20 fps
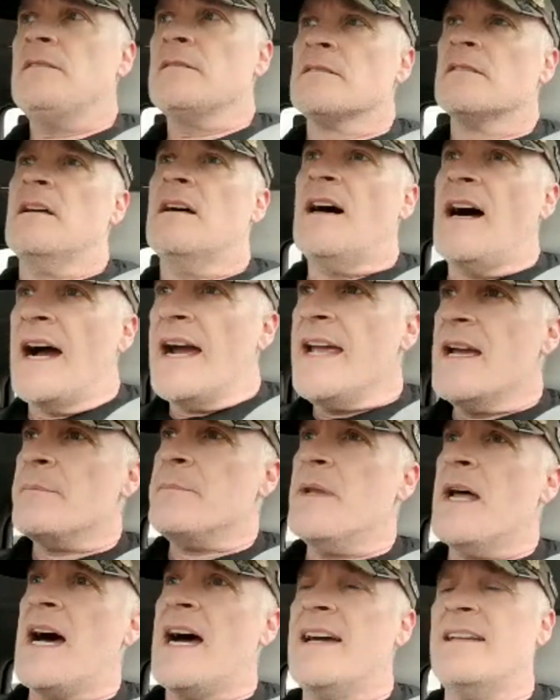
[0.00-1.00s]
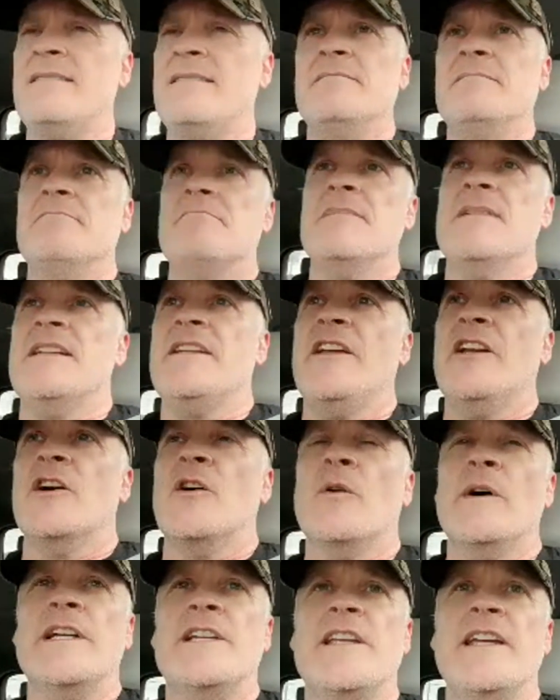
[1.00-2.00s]
I am not,
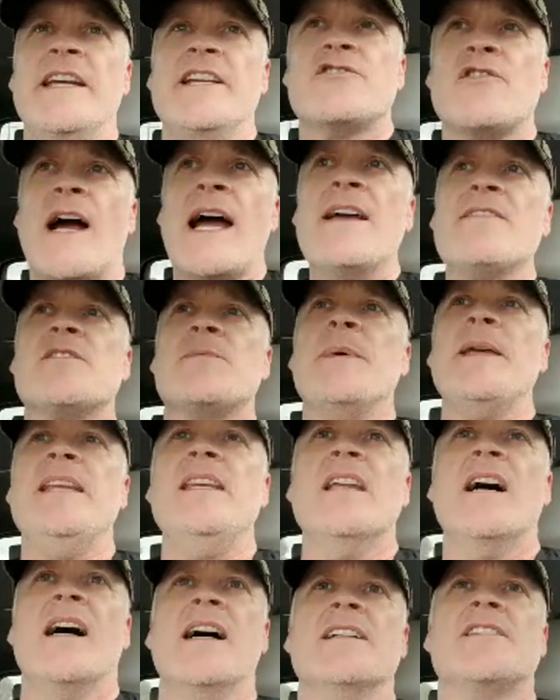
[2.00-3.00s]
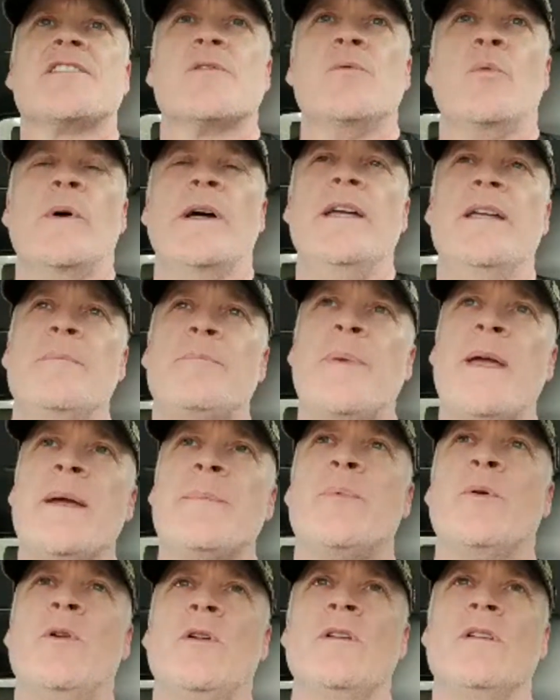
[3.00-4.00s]
it drives me nuts when
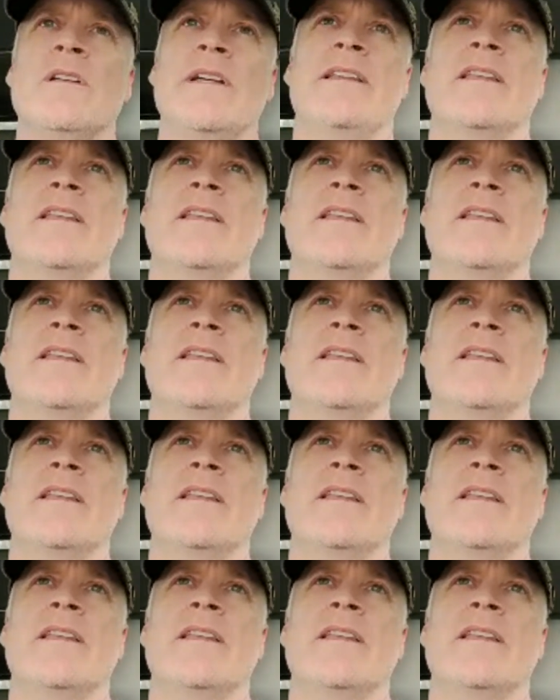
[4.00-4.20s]
people in the